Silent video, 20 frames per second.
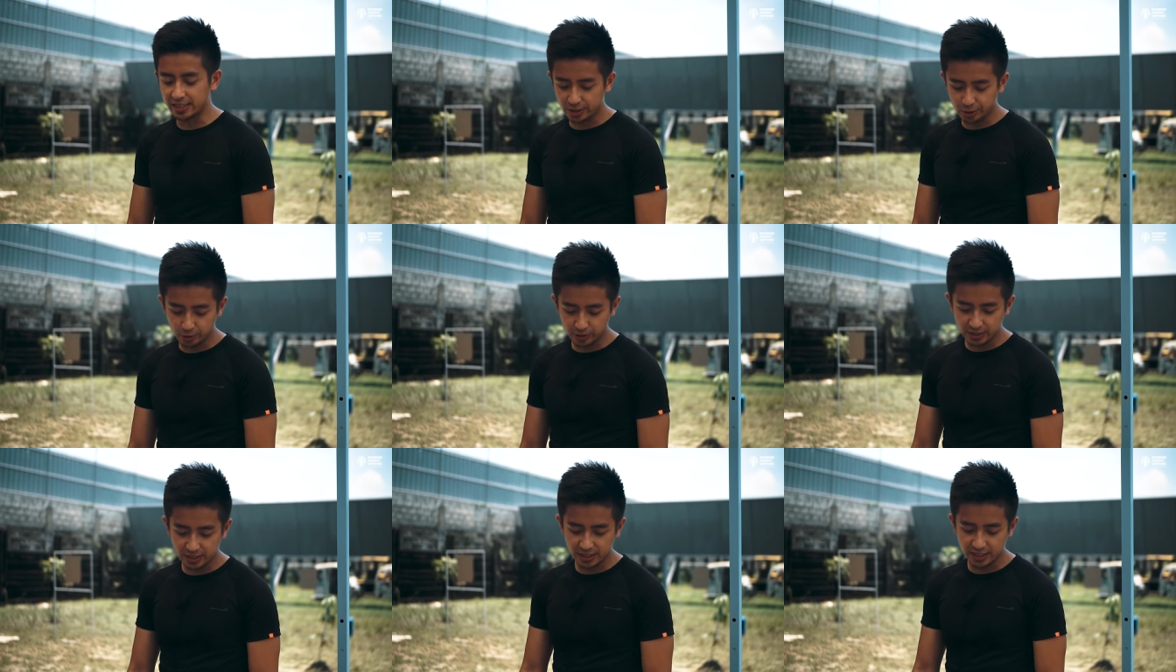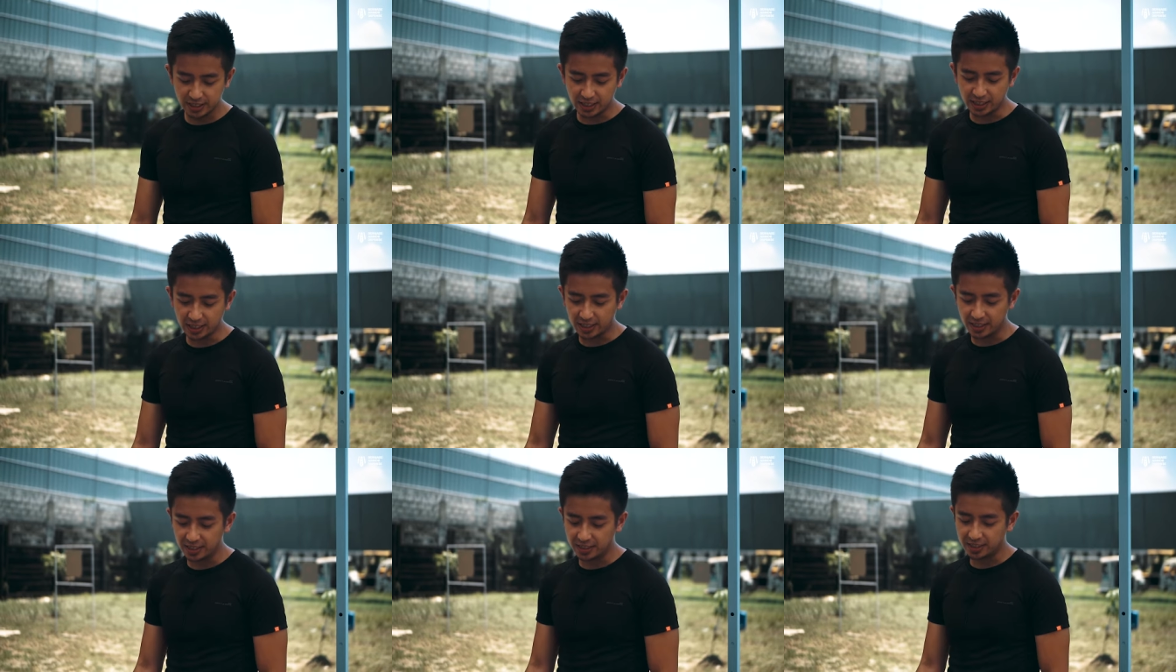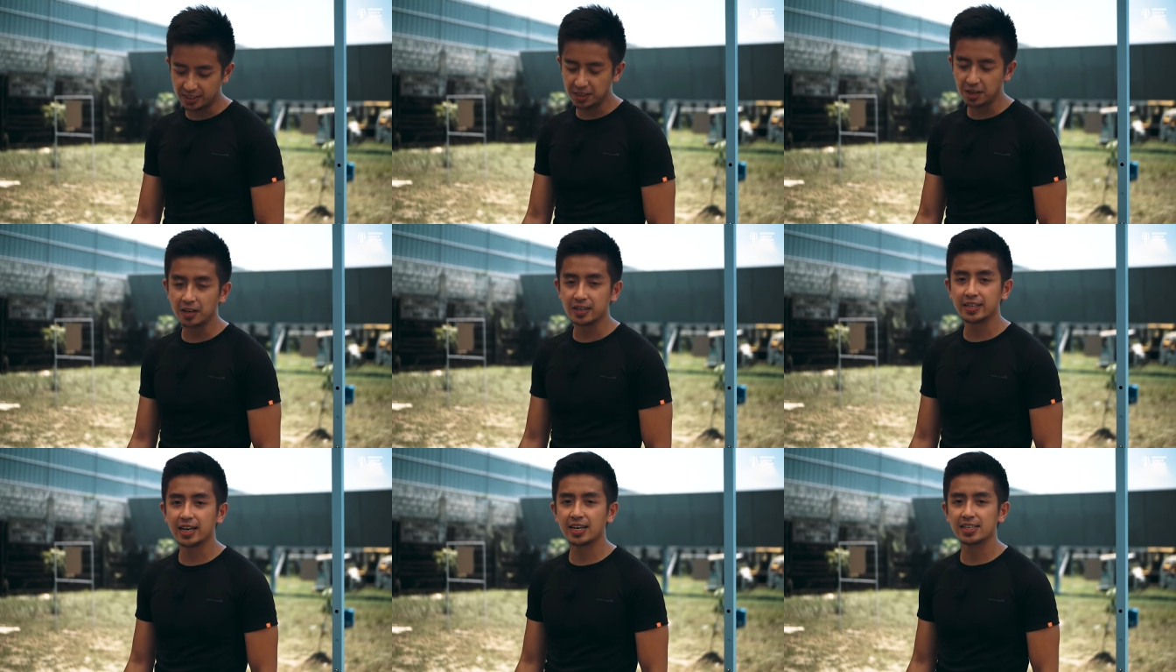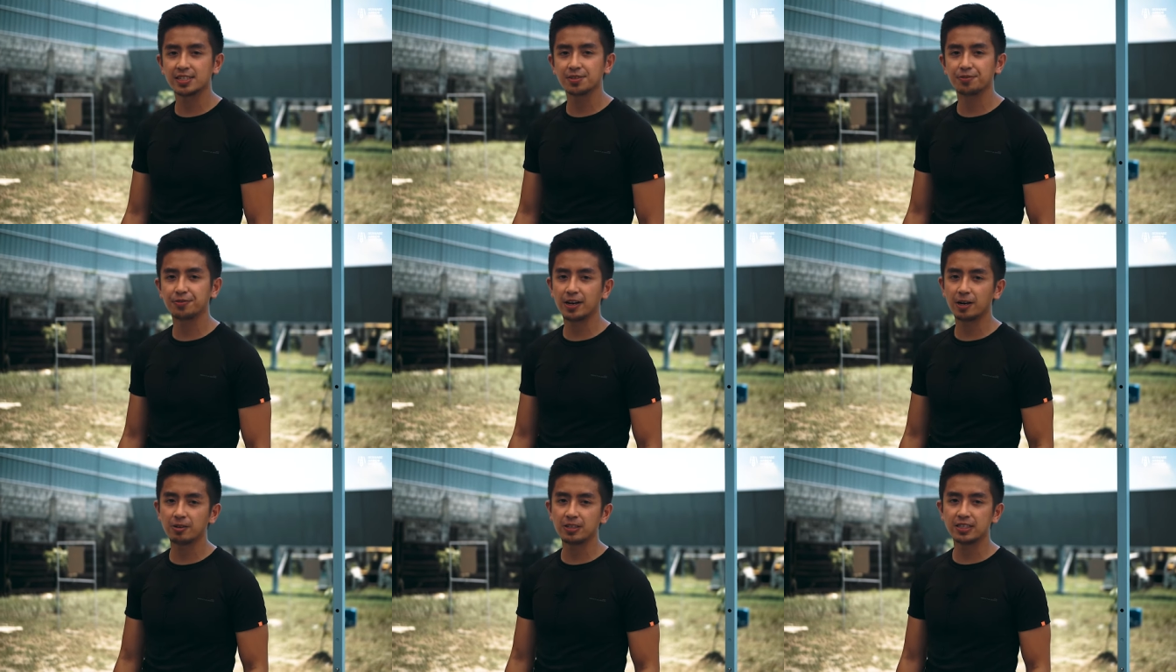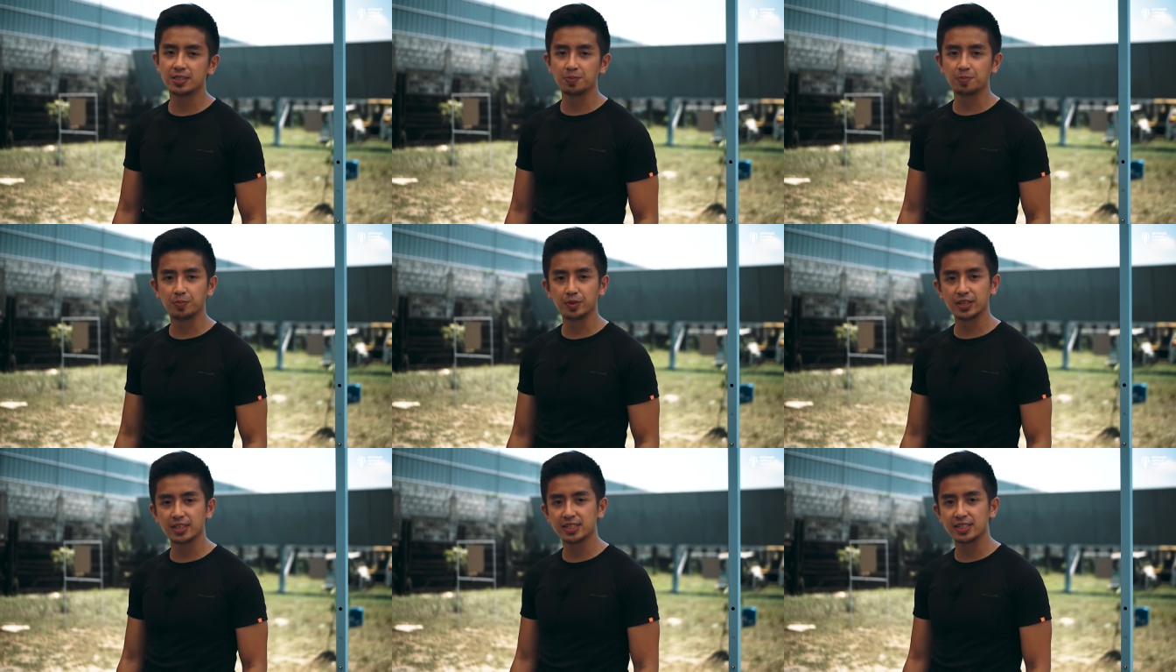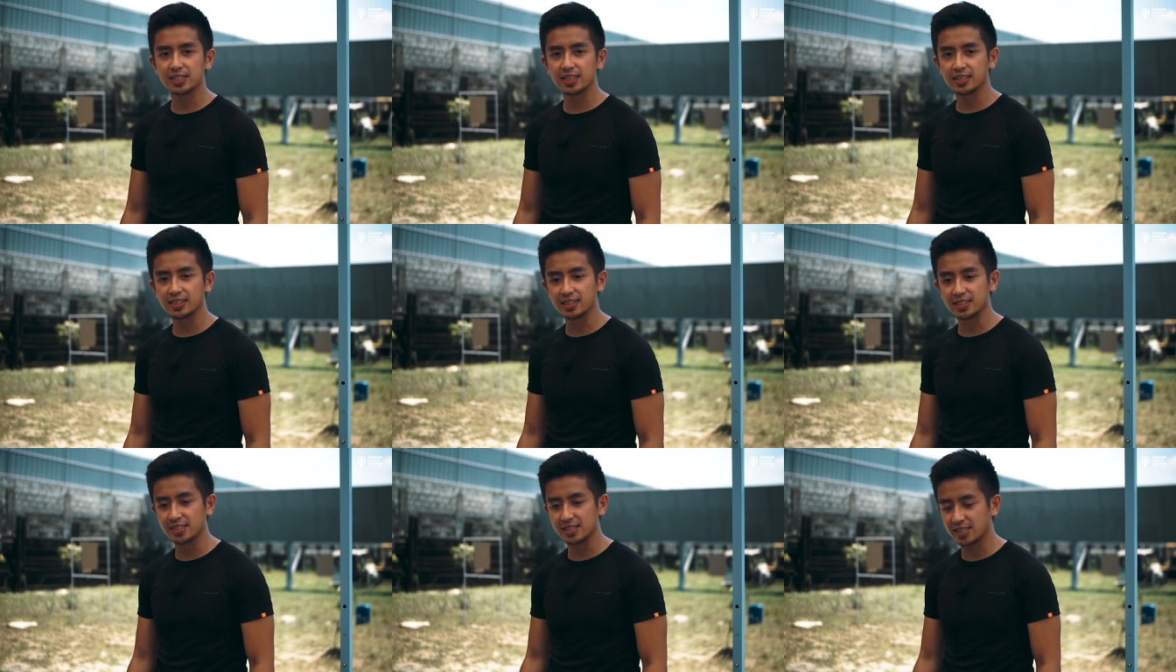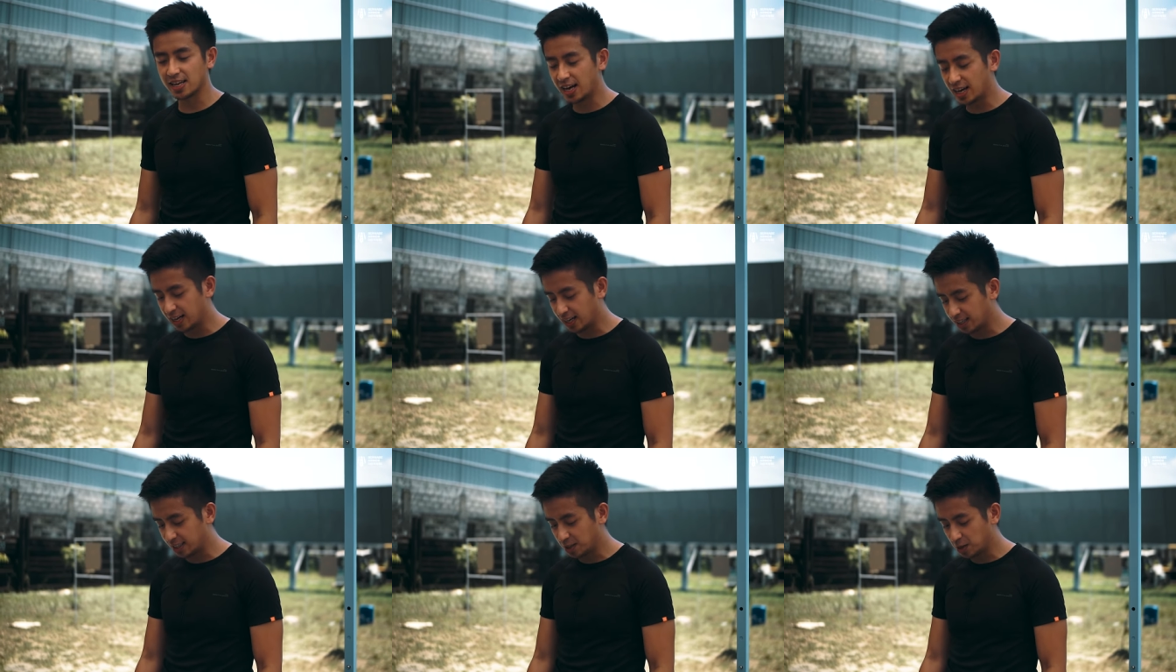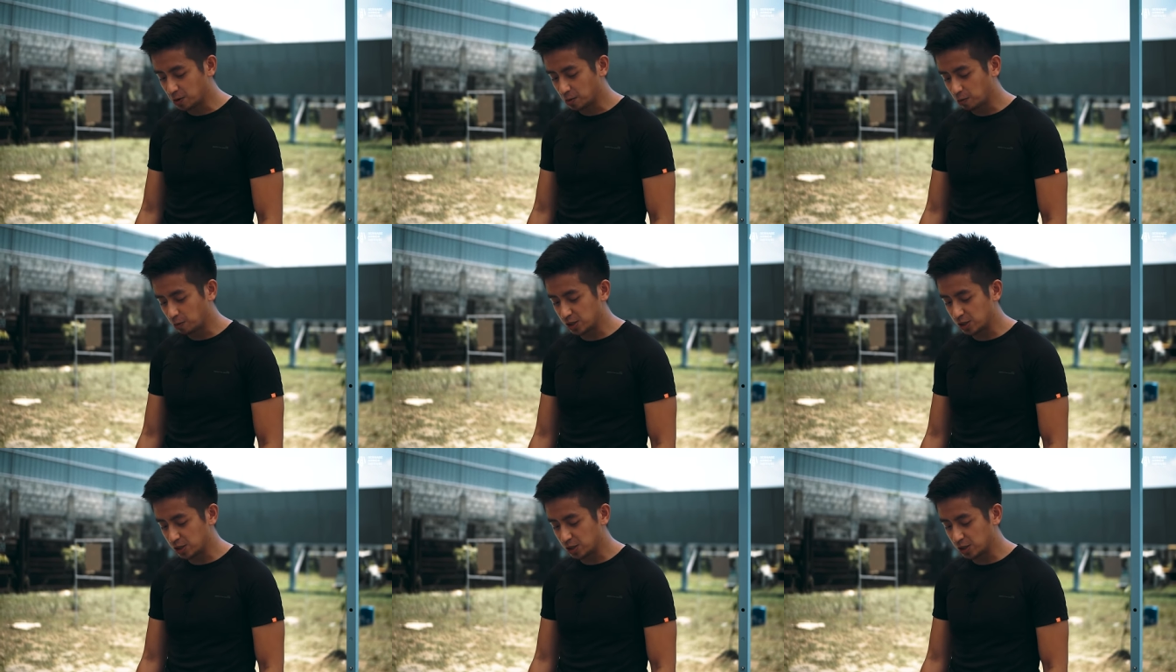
As you can see, the gun has a very simplistic design,